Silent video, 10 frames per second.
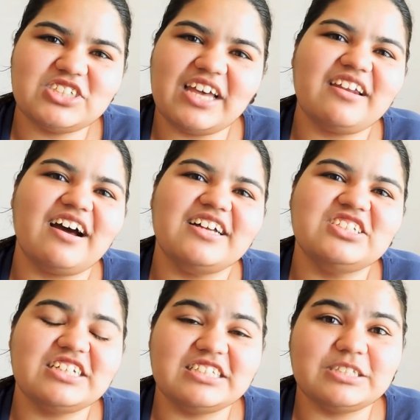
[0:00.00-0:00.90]

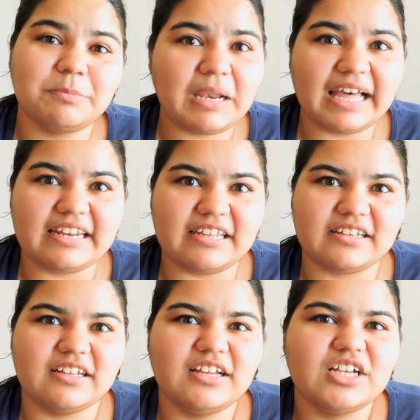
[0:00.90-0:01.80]
Jairaj, is
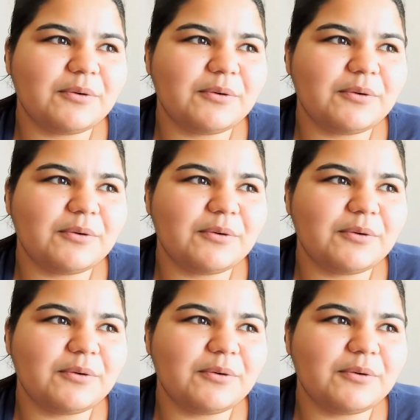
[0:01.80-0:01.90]
planning.